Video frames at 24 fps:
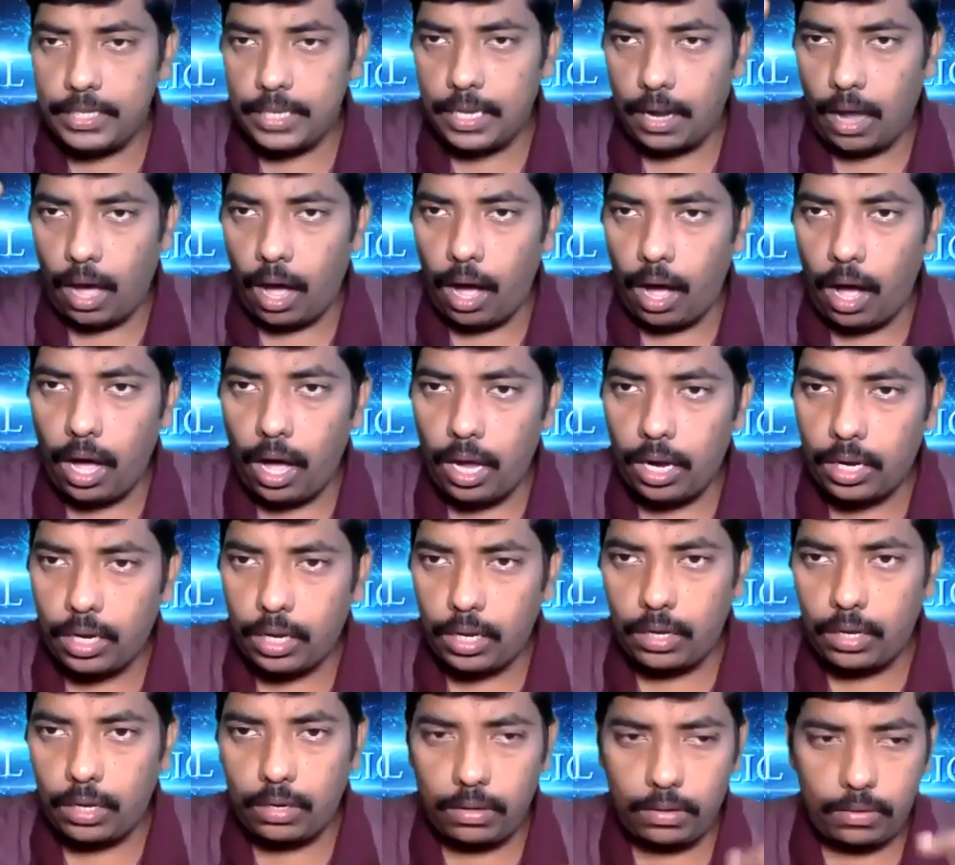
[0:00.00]
an arc
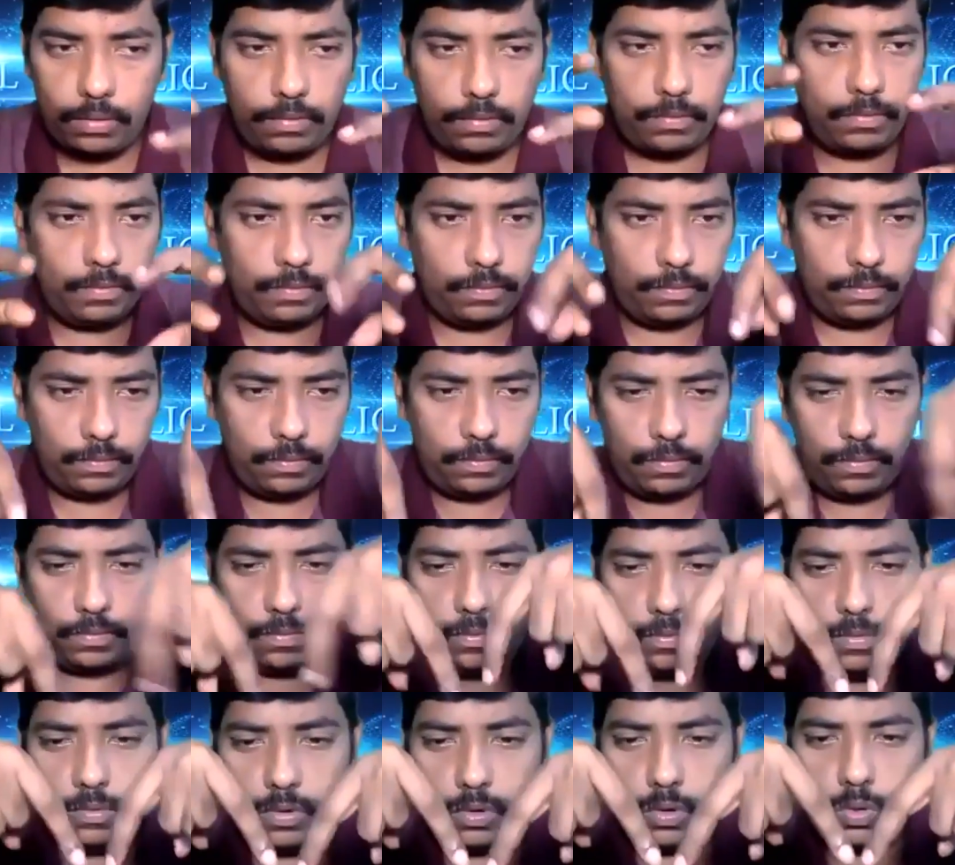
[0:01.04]

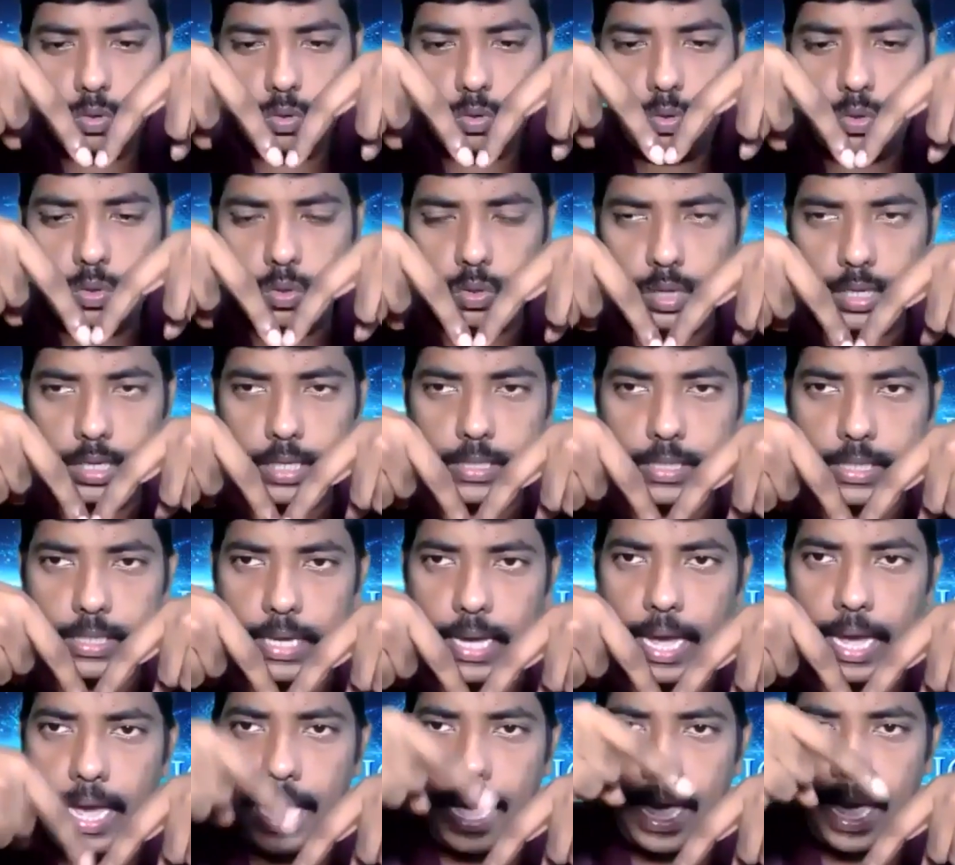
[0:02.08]
to this
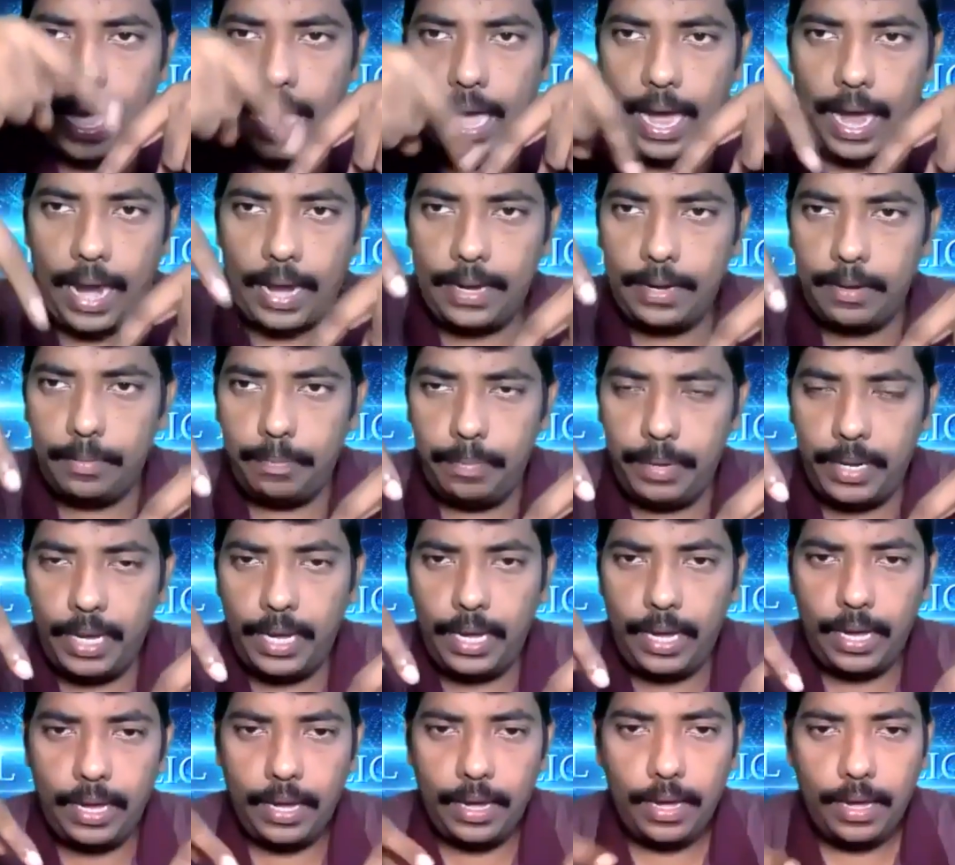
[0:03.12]
A and
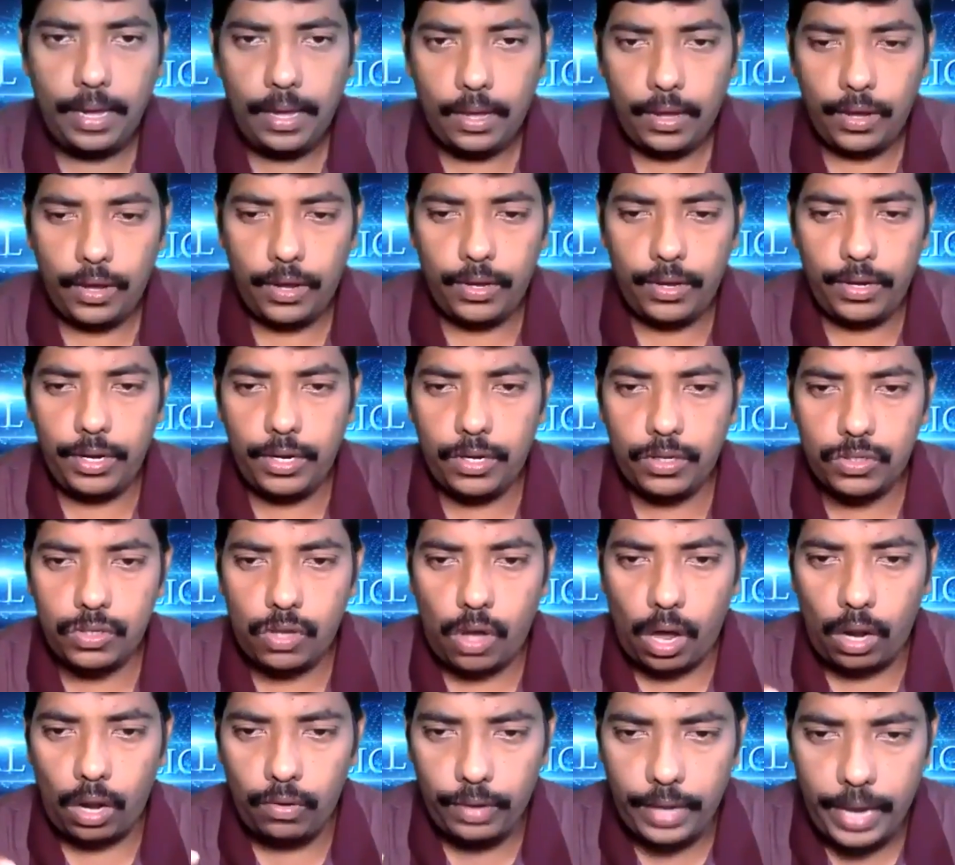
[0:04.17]
B, you need to
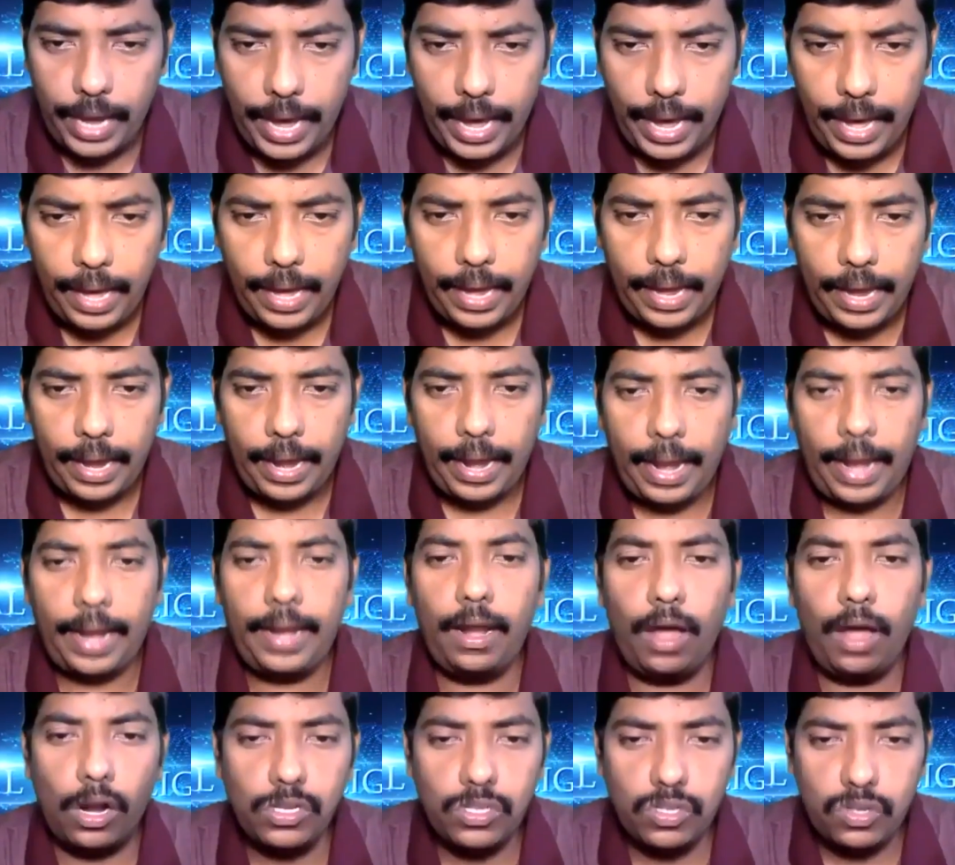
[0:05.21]
solve A and
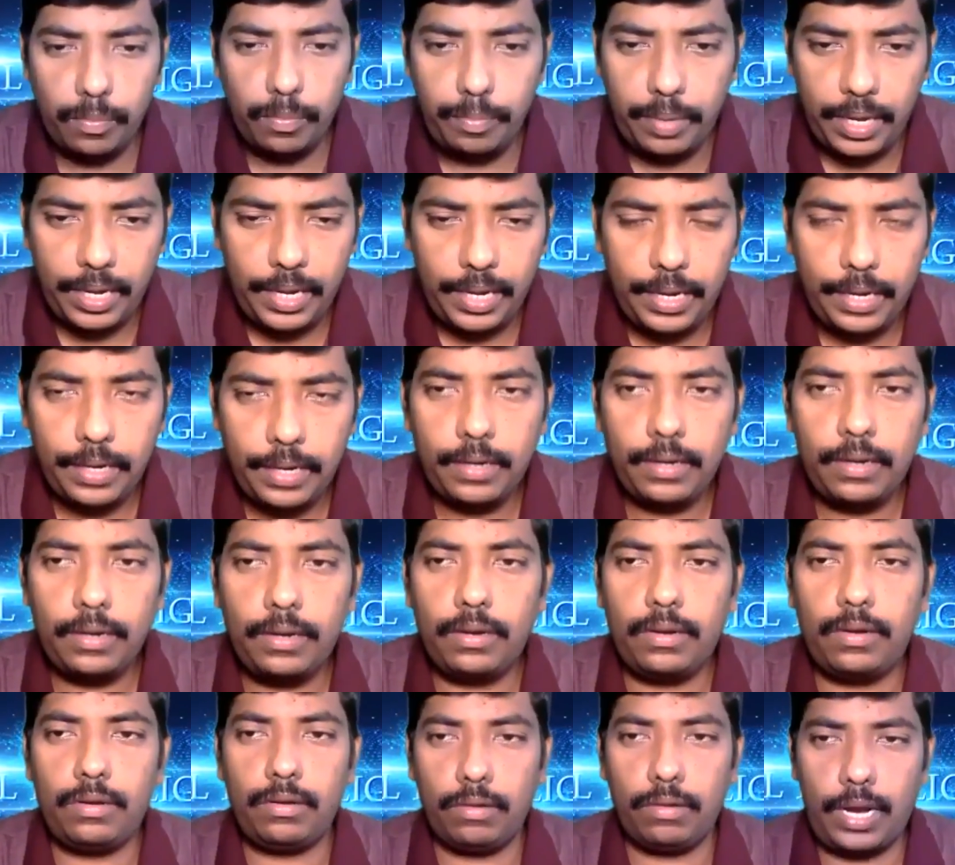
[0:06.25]
also B
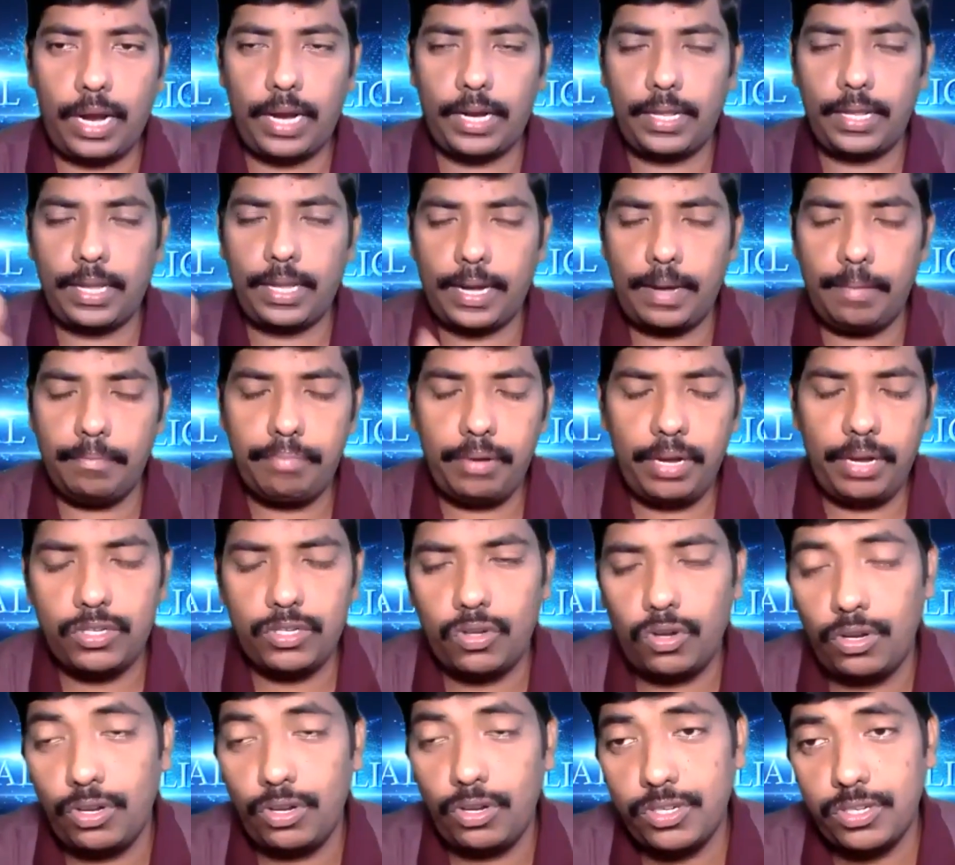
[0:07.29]
to get the complete
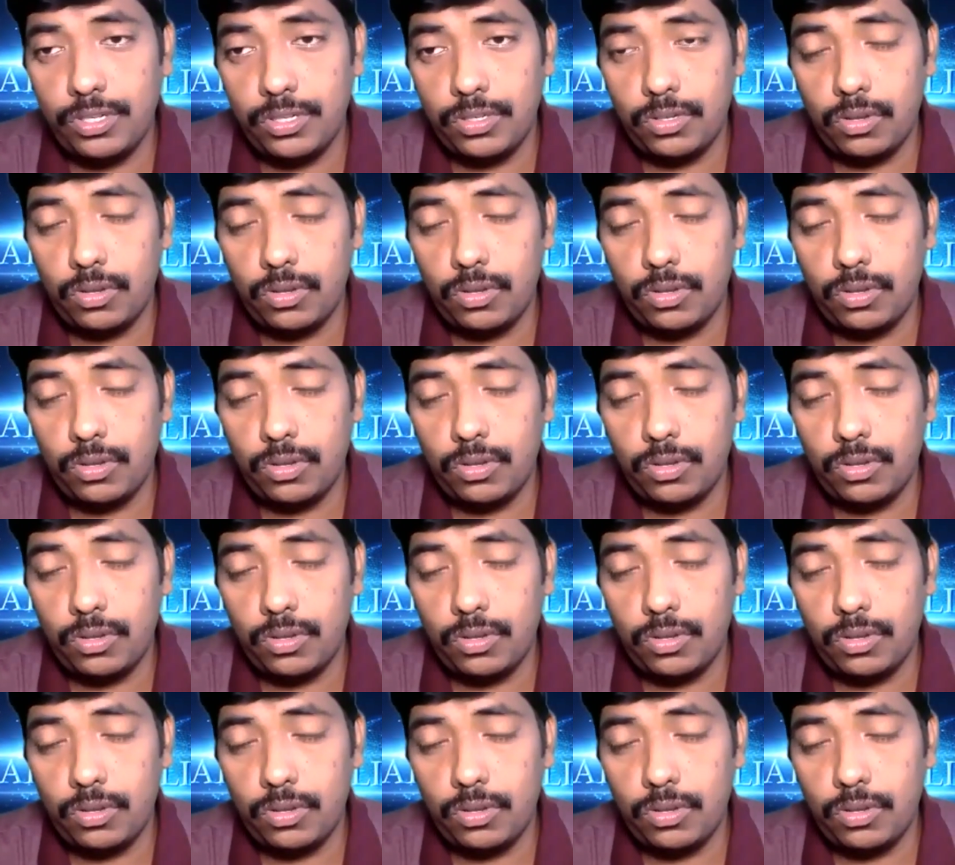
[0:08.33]
solution.